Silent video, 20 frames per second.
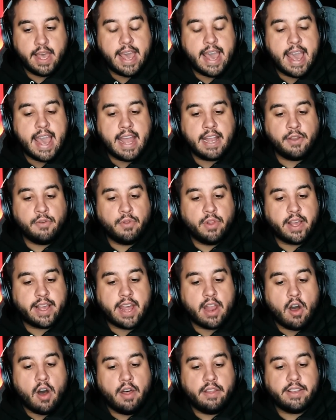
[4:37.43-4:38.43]
and you look
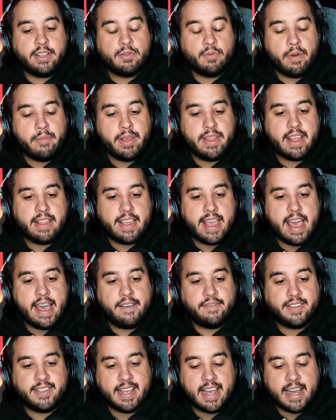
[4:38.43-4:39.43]
at all these women that they
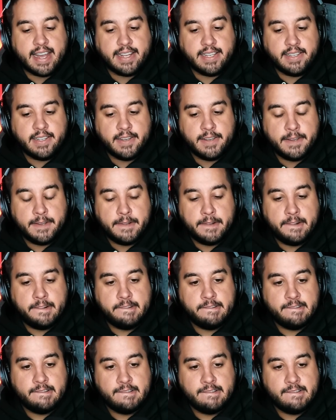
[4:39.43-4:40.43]
have signed,
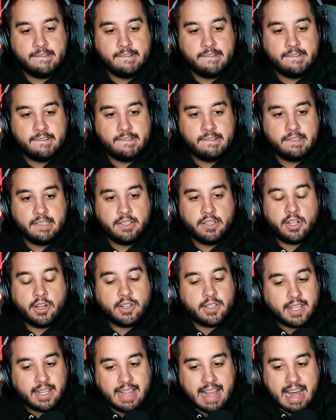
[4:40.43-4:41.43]

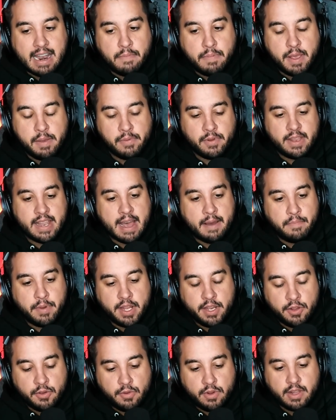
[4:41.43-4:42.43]
there's a lot of people not
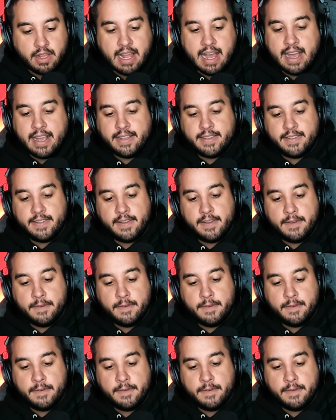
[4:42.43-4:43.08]
being utilized.